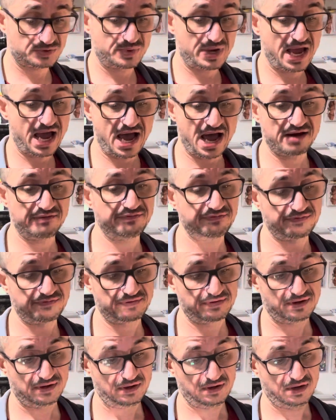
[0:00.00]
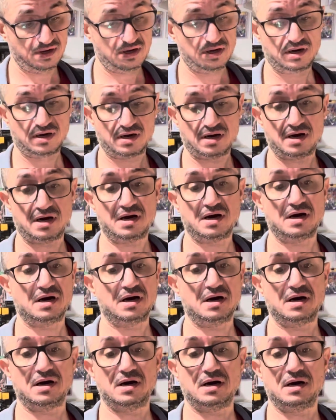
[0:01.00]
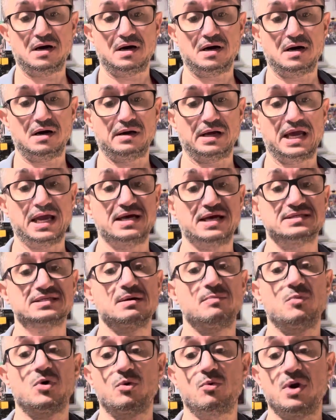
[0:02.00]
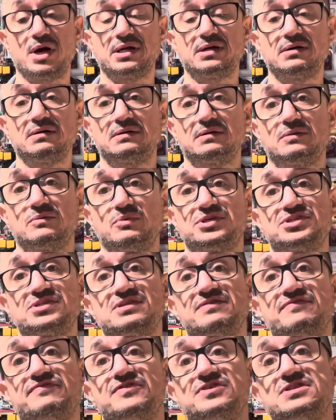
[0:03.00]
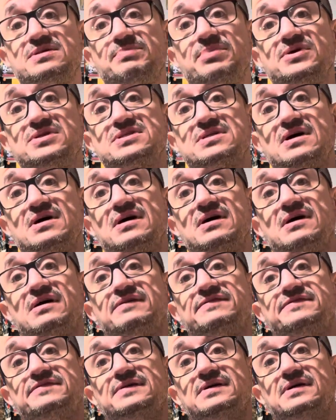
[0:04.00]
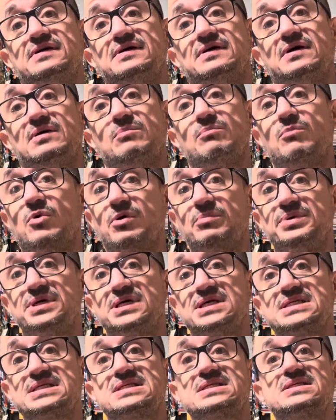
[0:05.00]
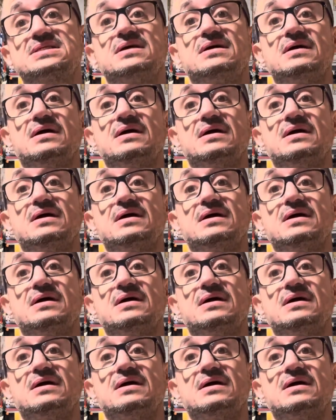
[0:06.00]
we have ASM 101, which is the first appearance of Morbius.